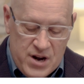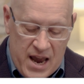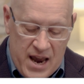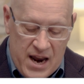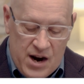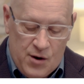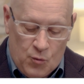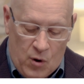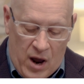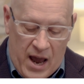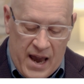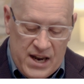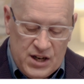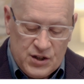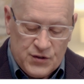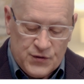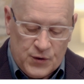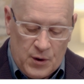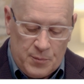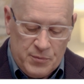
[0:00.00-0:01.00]
day
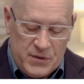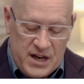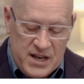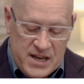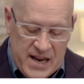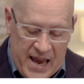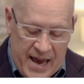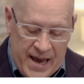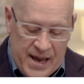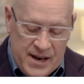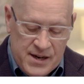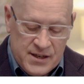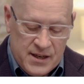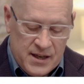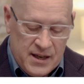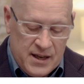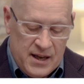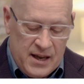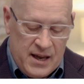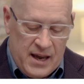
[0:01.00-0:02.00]
rise from the dead,
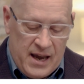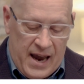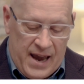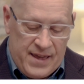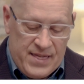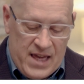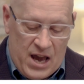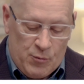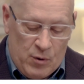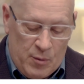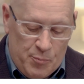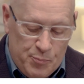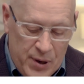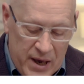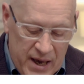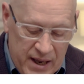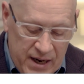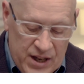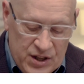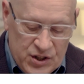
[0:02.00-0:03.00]
and that
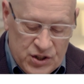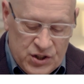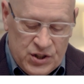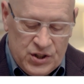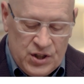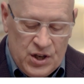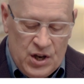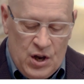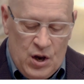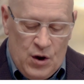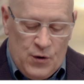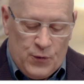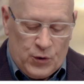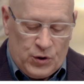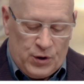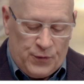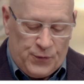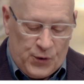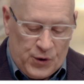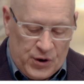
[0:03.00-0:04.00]
repentance for
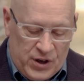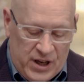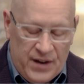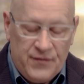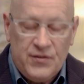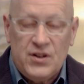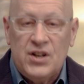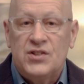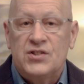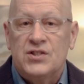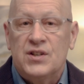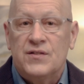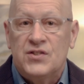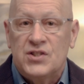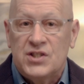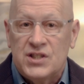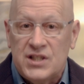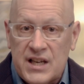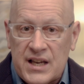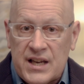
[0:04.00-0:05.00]
the forgiveness of
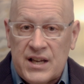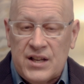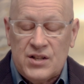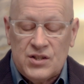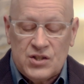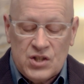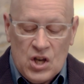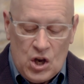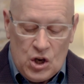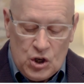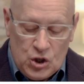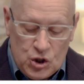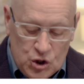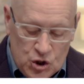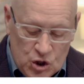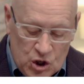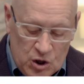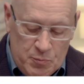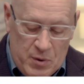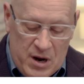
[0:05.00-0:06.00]
sins
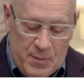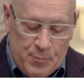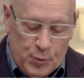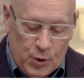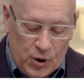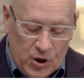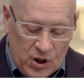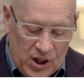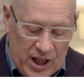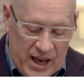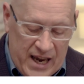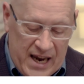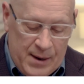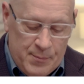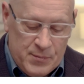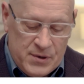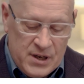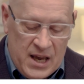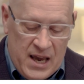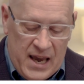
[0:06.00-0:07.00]
should be
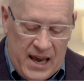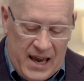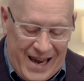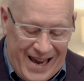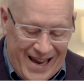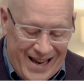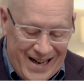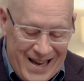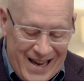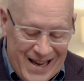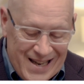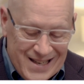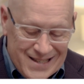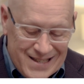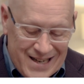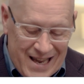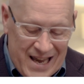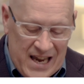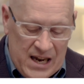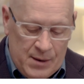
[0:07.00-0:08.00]
proclaimed in his
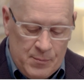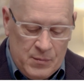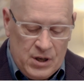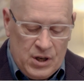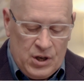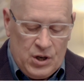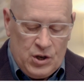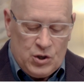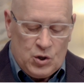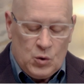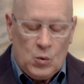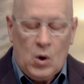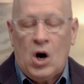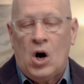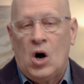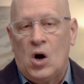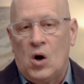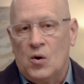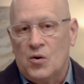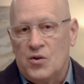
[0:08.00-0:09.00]
name to
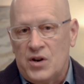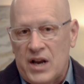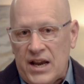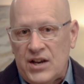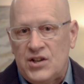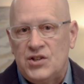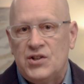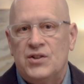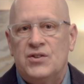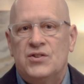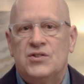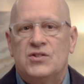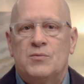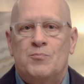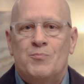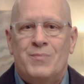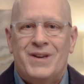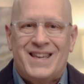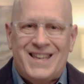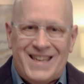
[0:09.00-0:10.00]
all nations
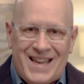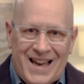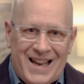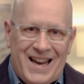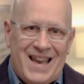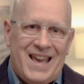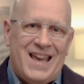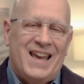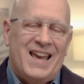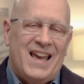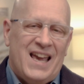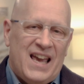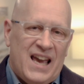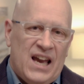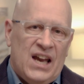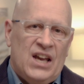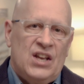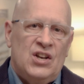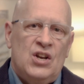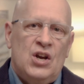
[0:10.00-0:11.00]
beginning
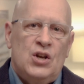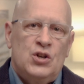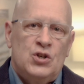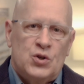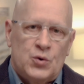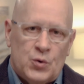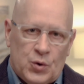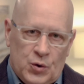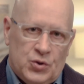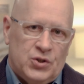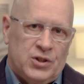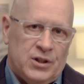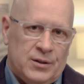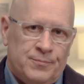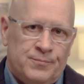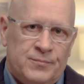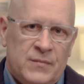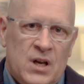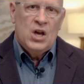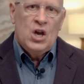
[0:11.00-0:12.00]
in
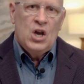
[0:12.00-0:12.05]
Jerusalem.